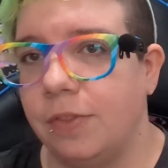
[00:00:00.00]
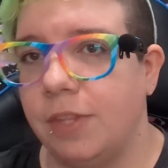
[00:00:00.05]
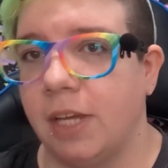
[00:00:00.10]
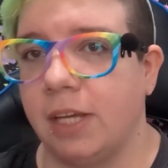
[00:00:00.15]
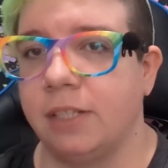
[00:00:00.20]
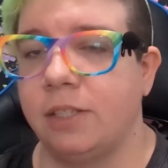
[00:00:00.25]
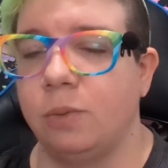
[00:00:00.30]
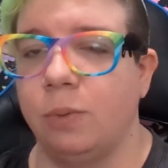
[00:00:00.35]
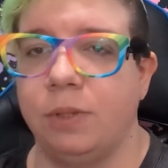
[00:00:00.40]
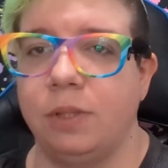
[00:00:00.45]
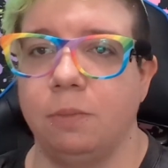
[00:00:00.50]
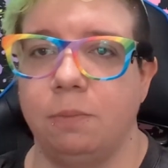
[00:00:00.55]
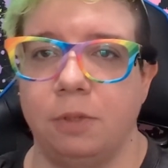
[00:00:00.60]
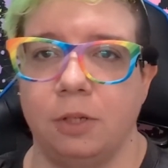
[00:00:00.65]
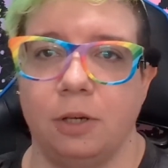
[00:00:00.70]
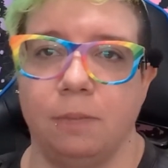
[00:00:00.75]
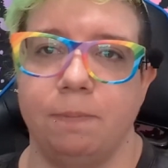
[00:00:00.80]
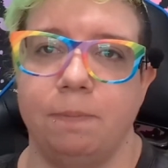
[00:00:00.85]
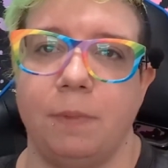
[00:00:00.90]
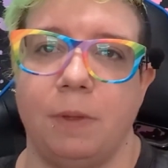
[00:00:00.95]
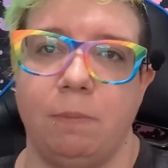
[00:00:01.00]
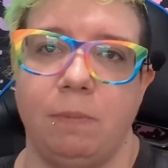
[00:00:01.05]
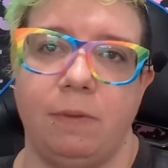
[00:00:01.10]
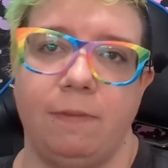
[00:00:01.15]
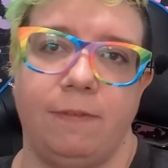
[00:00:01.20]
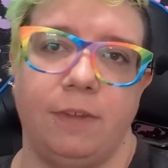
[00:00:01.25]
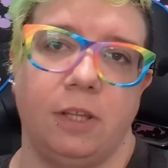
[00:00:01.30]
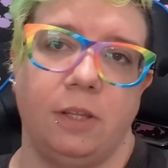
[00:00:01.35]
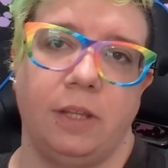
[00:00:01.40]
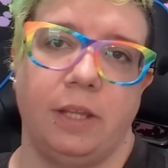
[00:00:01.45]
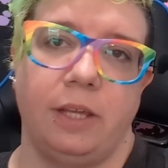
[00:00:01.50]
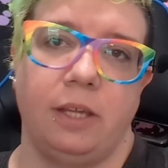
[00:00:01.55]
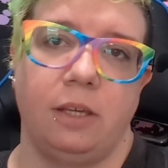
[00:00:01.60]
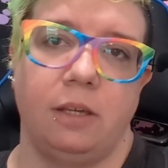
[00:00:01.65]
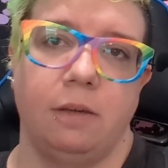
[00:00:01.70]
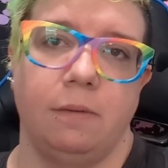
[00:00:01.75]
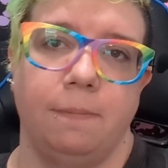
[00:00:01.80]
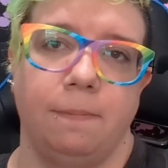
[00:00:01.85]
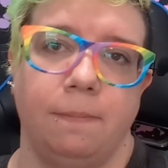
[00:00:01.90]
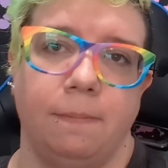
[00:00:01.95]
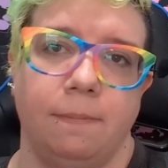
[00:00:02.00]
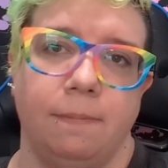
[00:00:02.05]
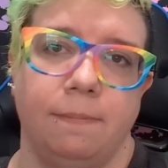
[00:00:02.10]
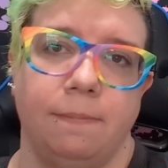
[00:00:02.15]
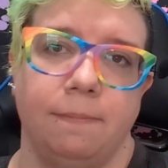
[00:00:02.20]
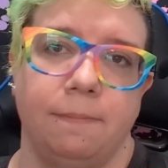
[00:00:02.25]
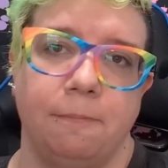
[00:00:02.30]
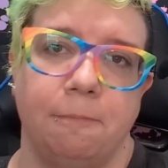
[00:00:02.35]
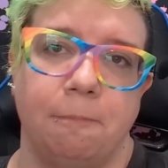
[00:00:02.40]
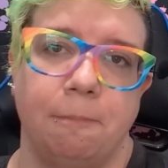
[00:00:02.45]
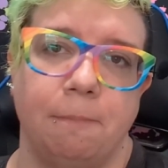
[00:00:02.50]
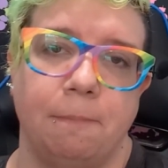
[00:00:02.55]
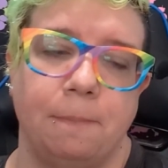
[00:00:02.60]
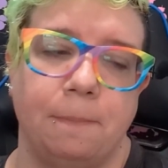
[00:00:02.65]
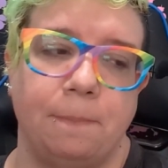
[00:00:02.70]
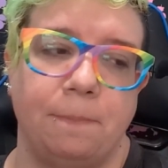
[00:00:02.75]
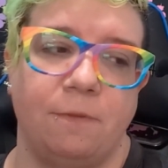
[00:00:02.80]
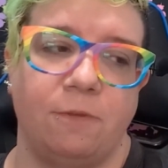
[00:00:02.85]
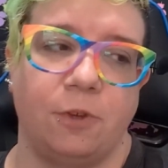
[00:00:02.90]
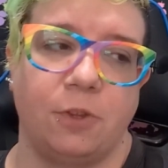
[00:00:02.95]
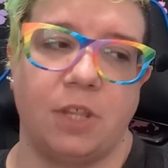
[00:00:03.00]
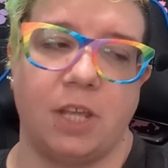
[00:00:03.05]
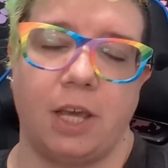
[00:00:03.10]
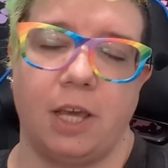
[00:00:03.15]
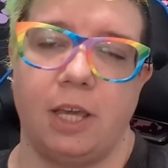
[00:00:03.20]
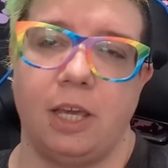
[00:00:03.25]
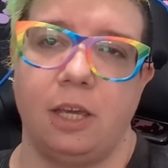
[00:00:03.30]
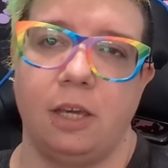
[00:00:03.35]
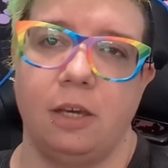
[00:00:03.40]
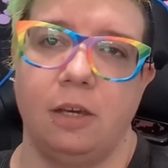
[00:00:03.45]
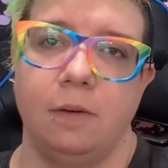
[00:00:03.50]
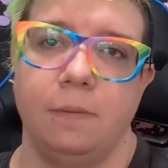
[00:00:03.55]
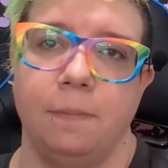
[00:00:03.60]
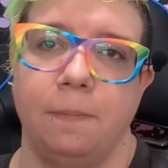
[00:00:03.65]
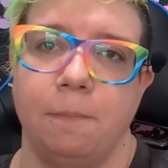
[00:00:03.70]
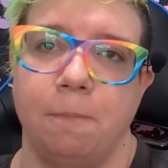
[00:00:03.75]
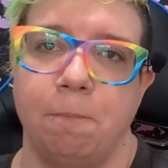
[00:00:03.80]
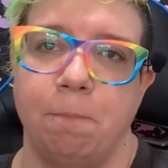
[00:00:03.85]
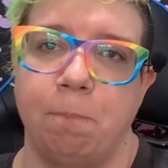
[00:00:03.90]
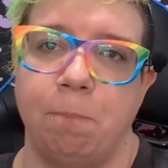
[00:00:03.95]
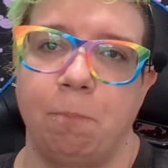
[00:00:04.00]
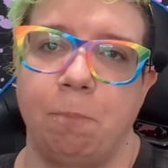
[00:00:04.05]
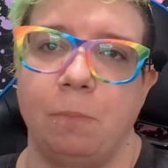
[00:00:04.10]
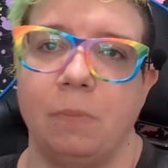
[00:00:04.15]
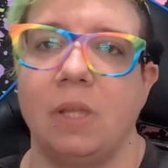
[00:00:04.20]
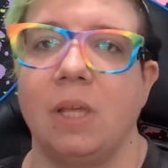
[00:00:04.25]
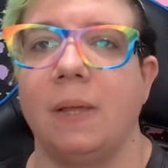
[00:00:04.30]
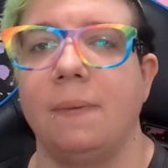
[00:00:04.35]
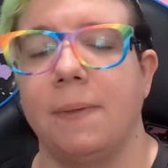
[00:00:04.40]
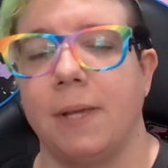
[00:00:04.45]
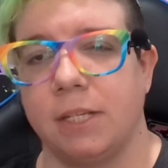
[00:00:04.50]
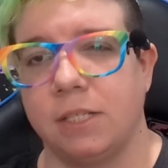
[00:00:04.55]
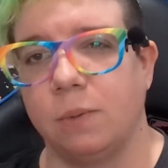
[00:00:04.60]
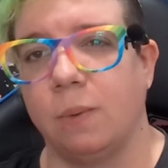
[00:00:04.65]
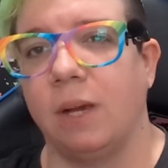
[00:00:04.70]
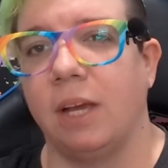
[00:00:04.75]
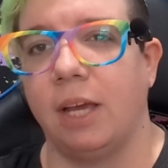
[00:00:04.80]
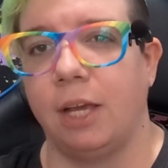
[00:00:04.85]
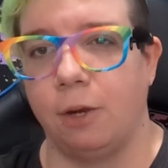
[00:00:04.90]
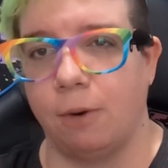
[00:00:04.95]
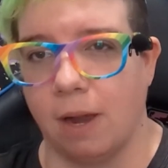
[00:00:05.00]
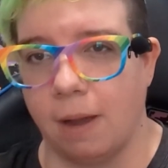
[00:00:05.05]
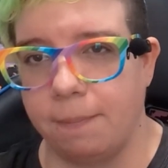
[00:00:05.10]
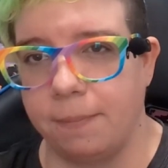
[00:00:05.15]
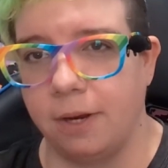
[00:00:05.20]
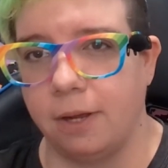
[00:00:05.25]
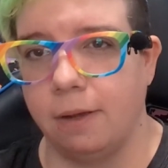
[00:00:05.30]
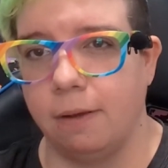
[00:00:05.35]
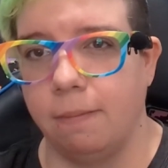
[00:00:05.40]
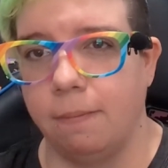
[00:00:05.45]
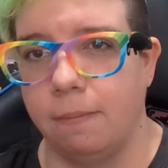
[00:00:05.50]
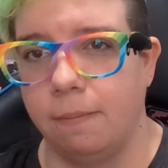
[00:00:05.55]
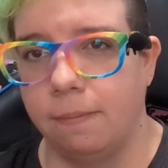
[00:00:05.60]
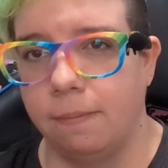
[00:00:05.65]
That's what the blurb made me feel like for The Hike. And that's why I grabbed it.